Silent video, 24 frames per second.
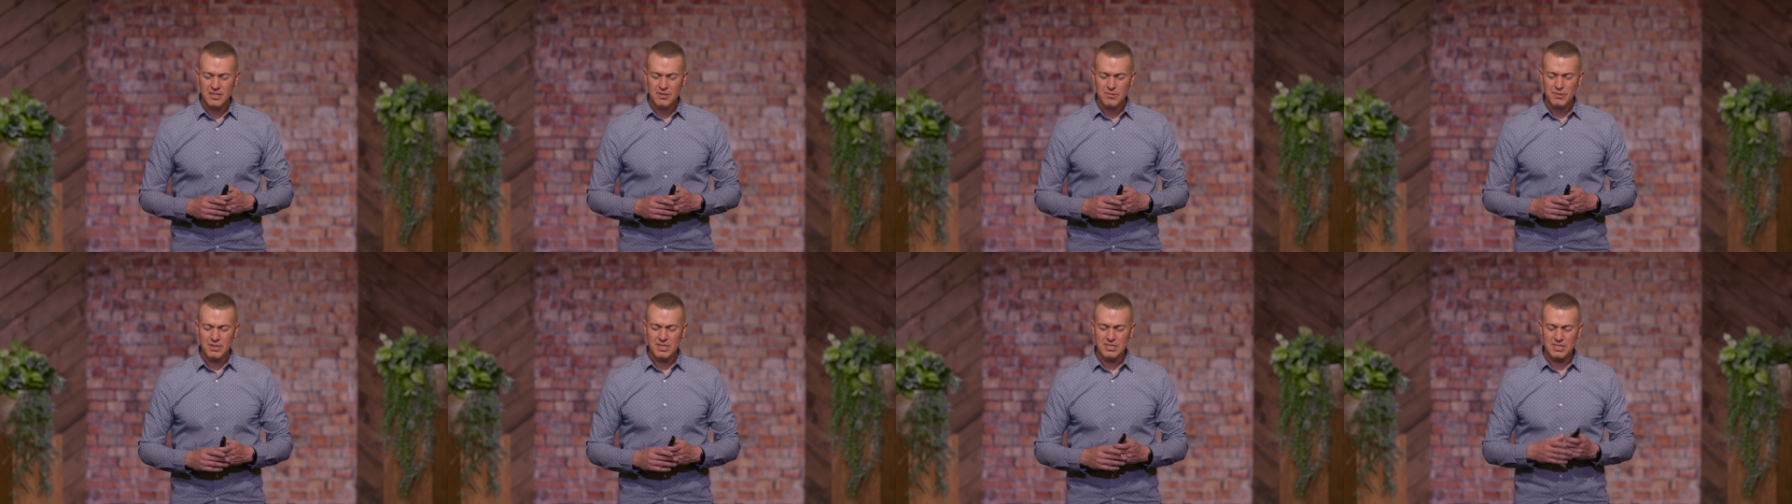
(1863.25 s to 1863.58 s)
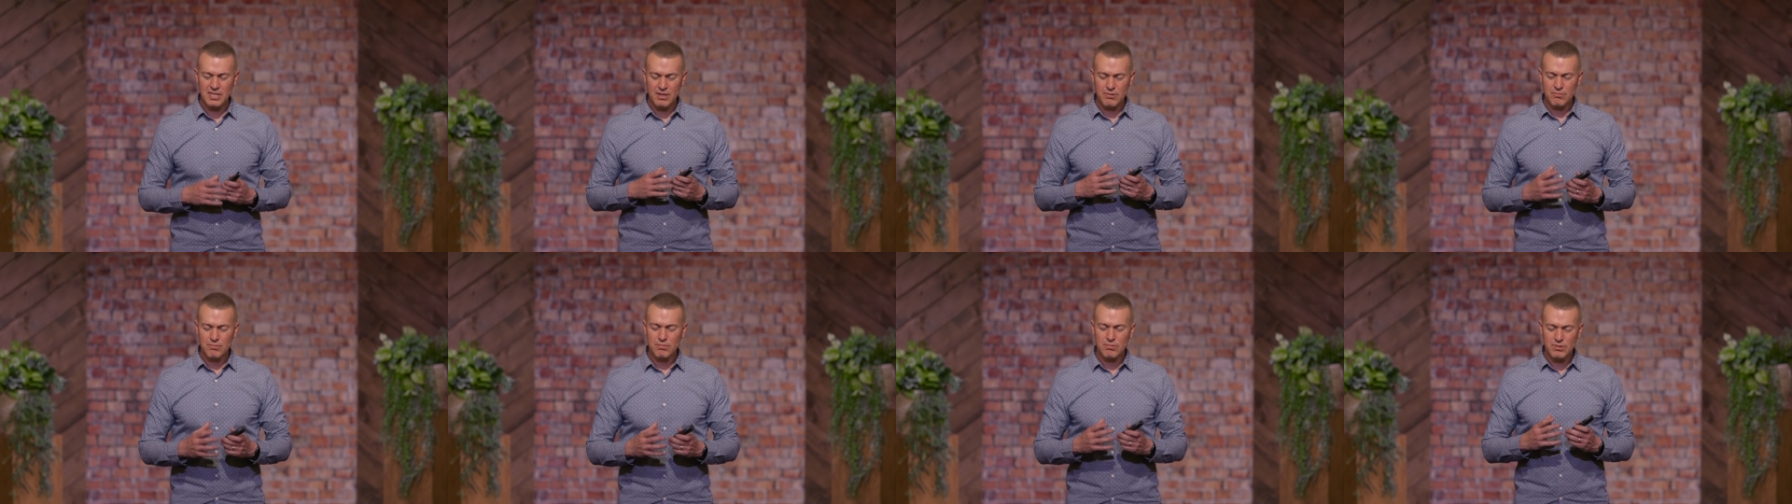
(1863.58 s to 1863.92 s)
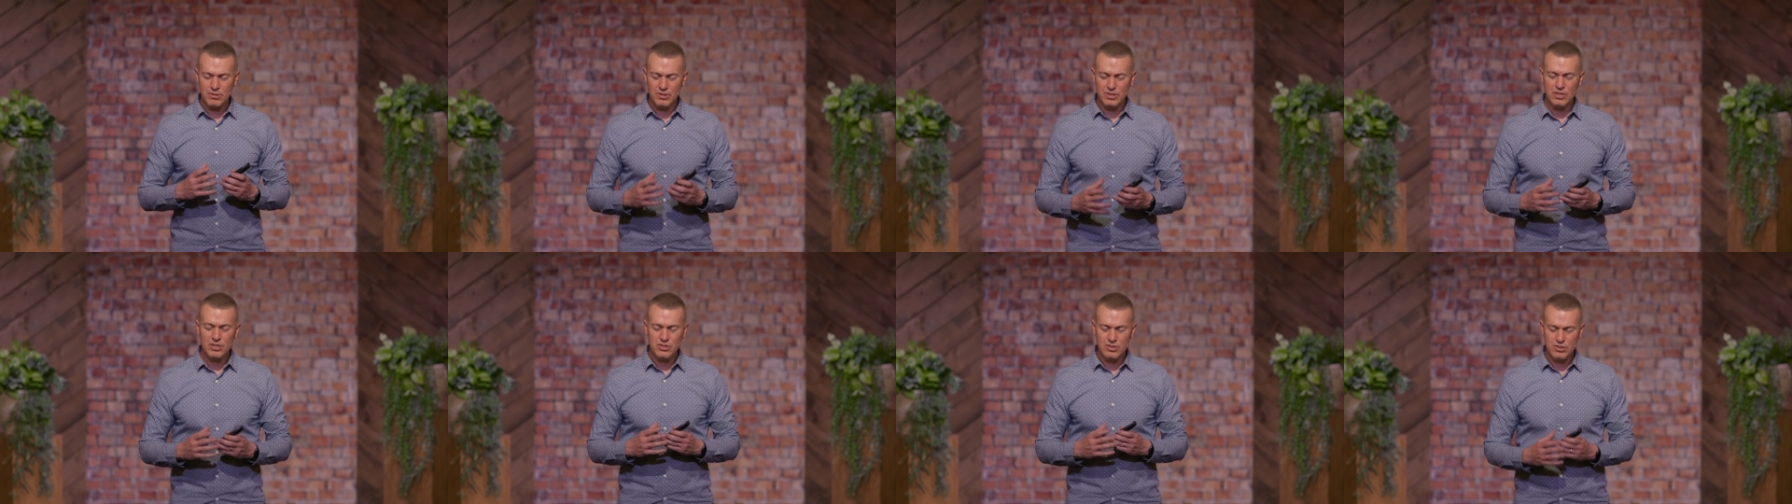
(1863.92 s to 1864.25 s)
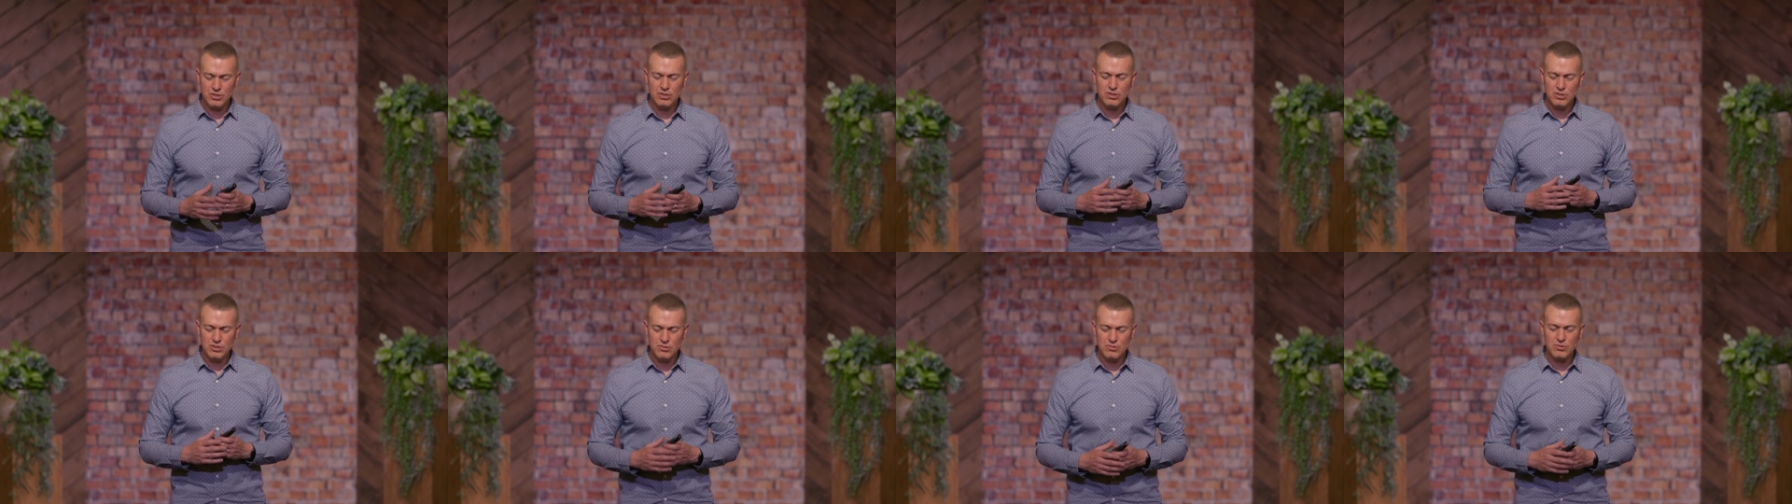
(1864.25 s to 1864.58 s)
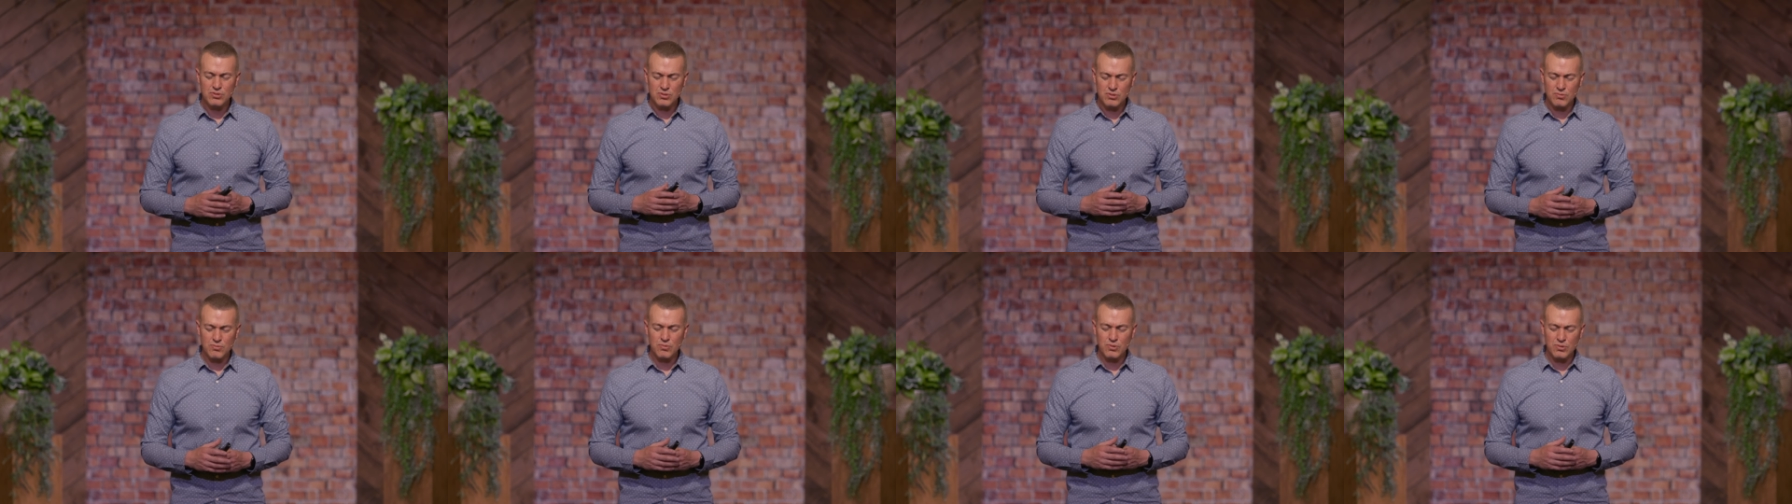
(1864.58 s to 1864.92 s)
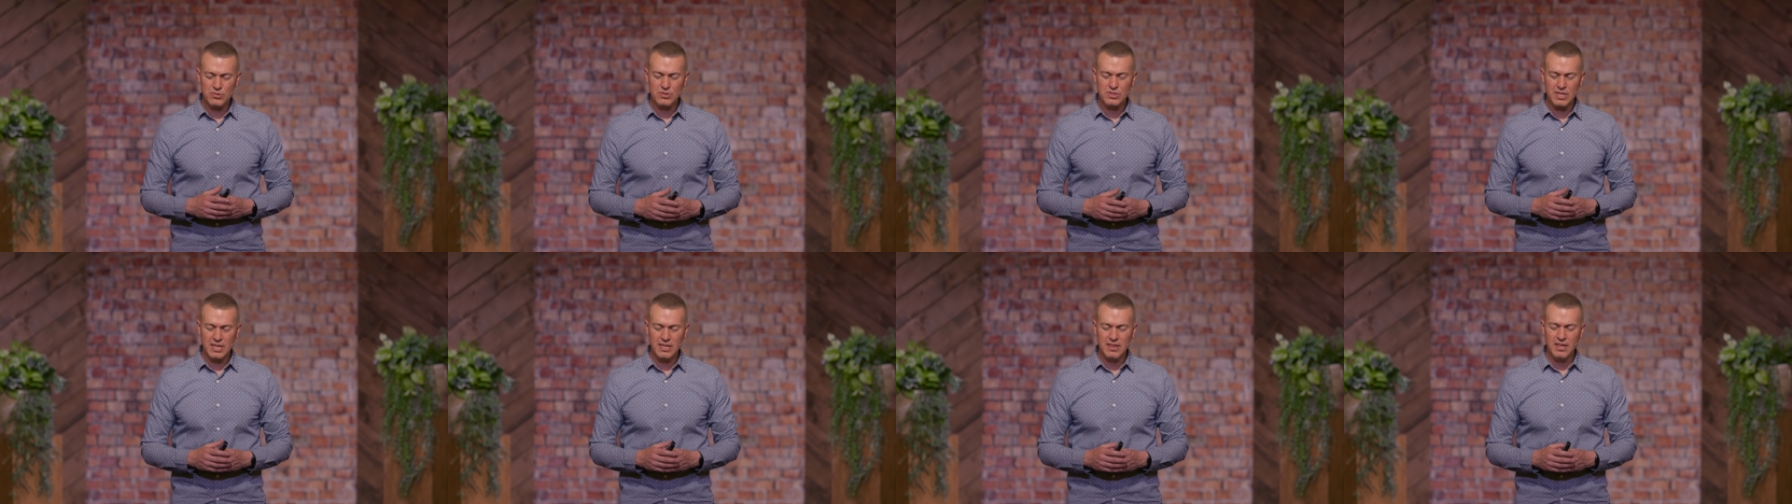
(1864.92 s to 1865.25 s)
Because I really could use the
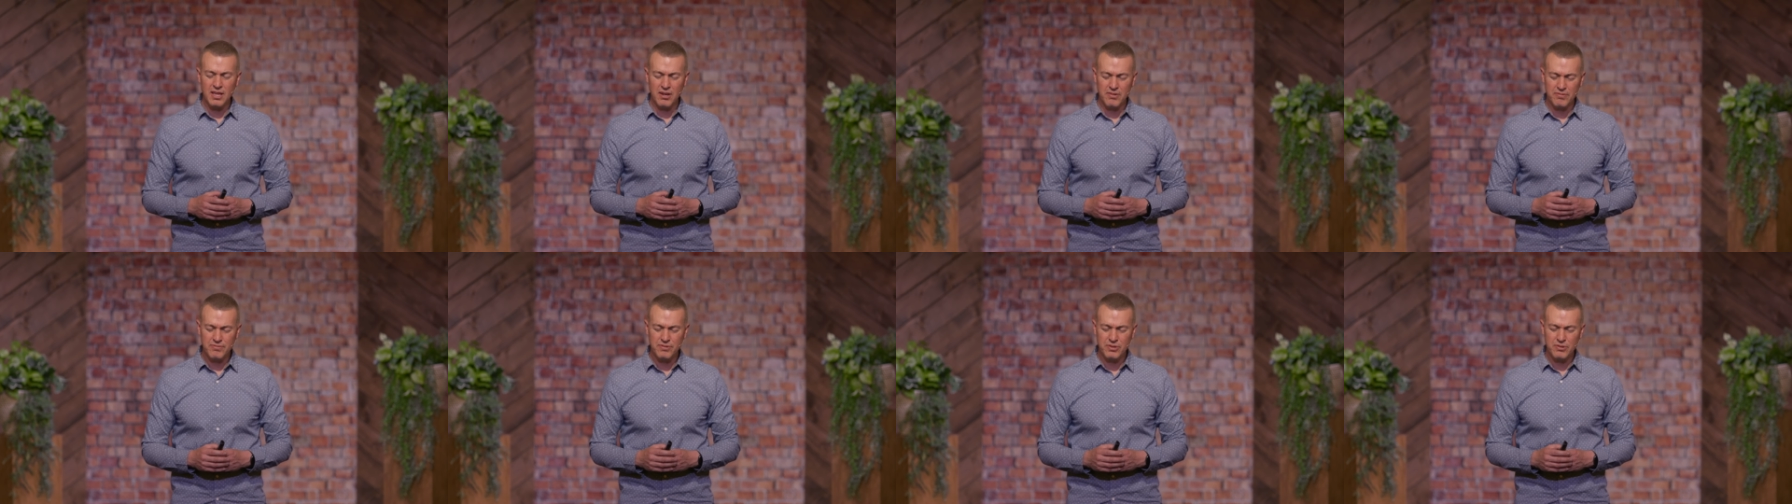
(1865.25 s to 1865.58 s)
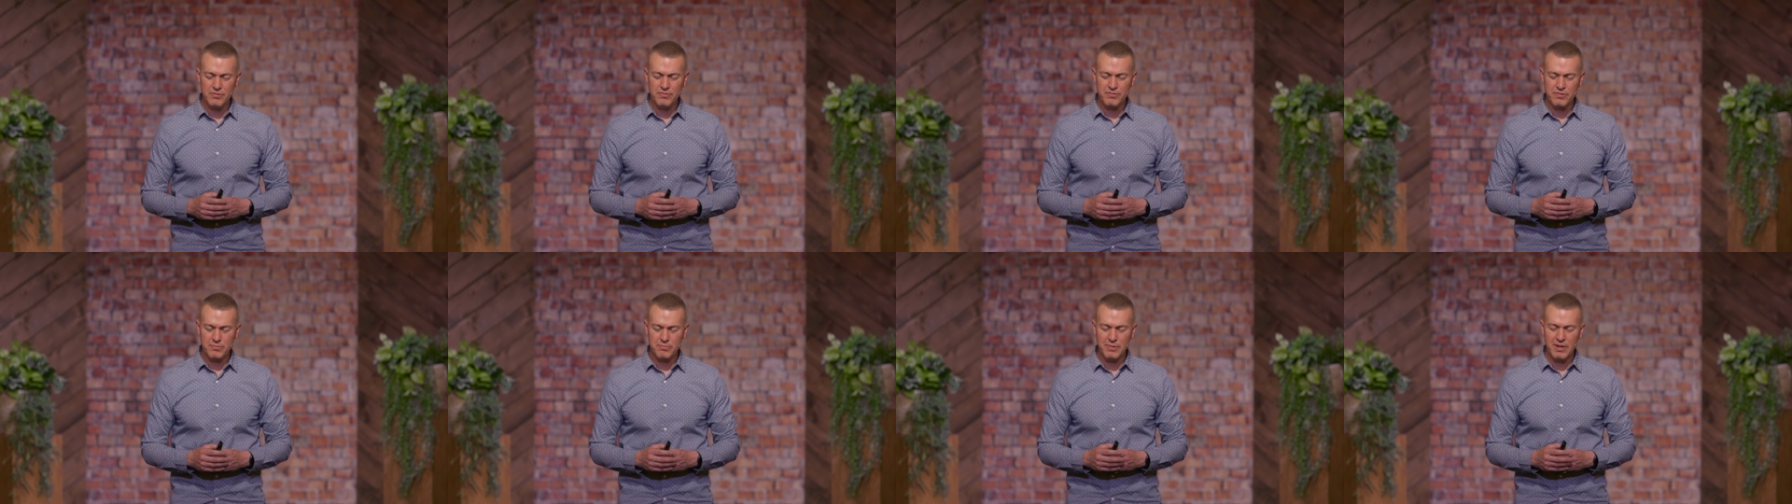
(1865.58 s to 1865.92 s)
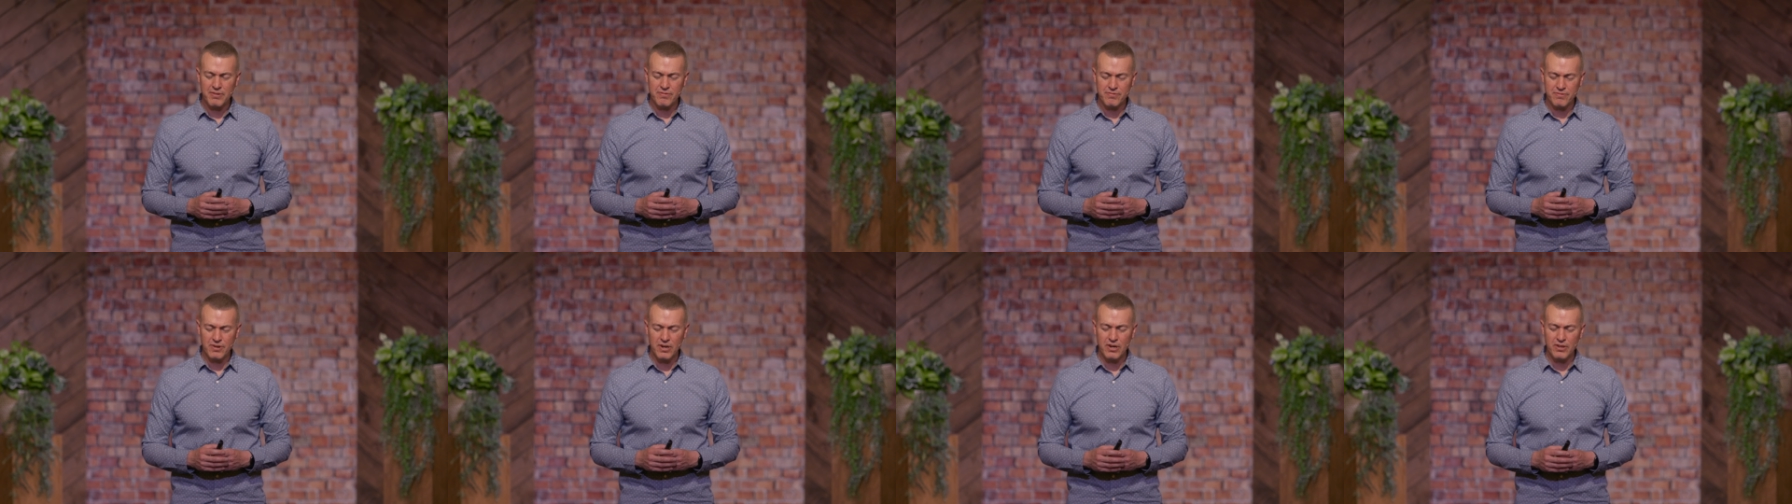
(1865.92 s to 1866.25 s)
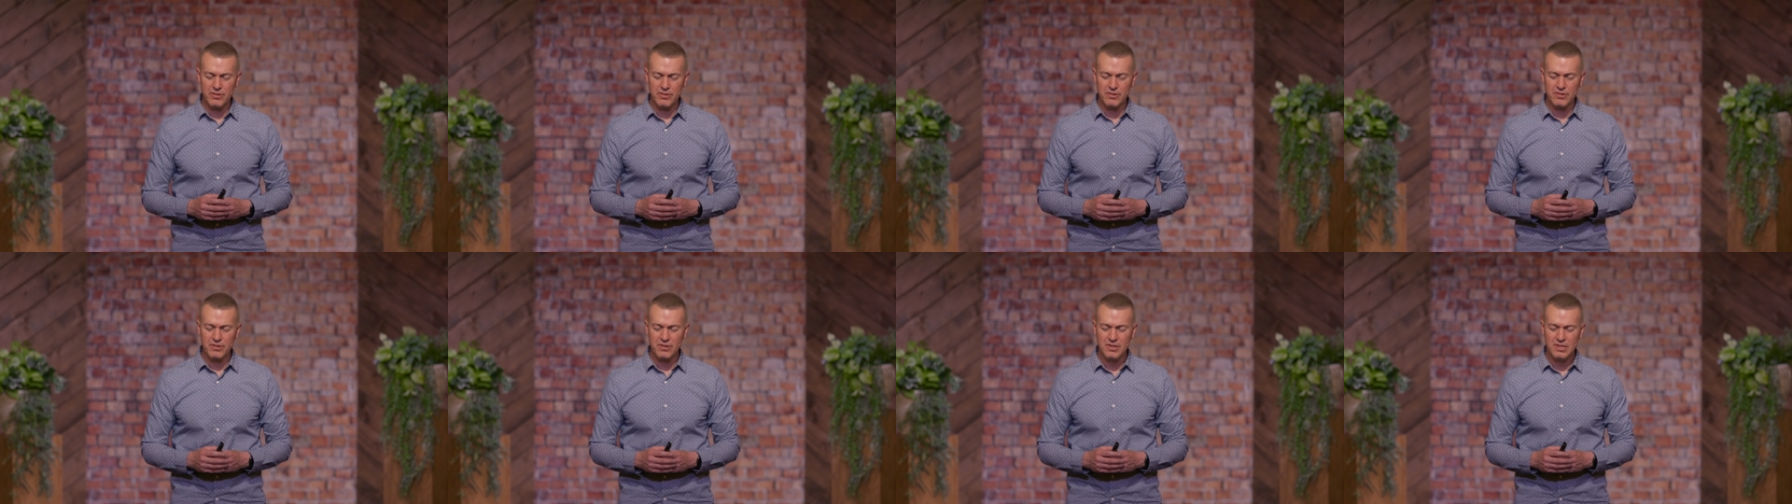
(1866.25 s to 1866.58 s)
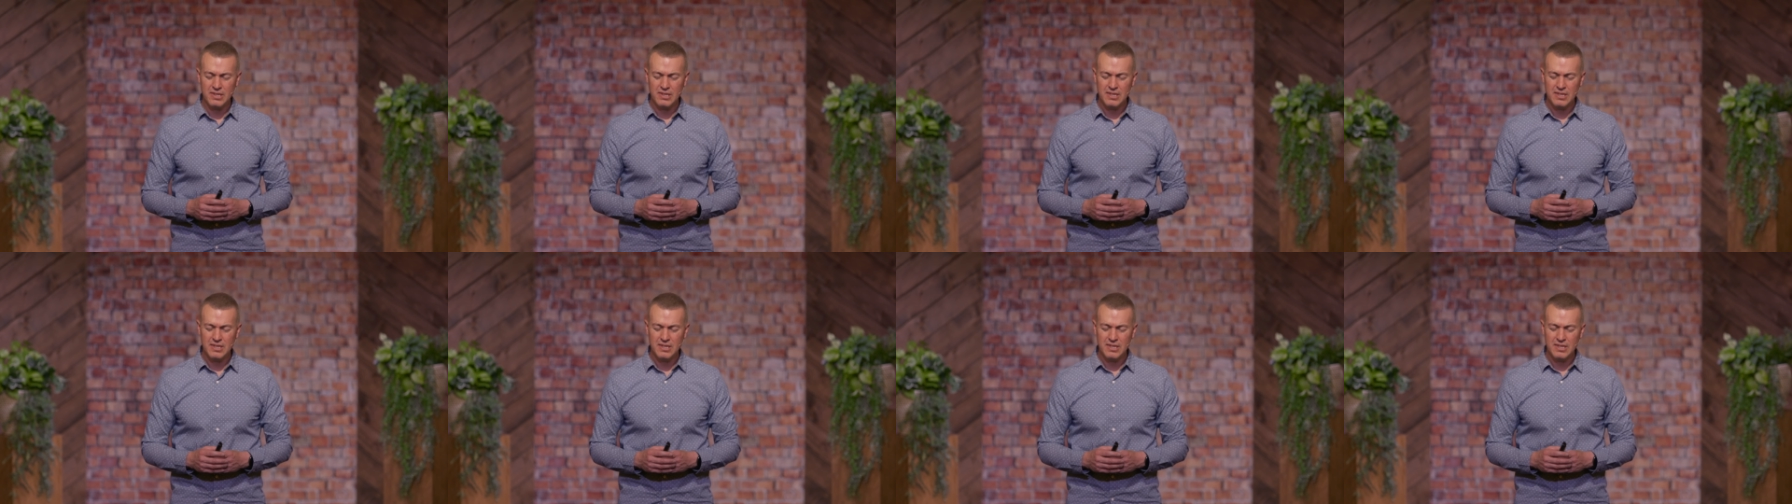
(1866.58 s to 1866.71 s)
words, I love you, from my Father.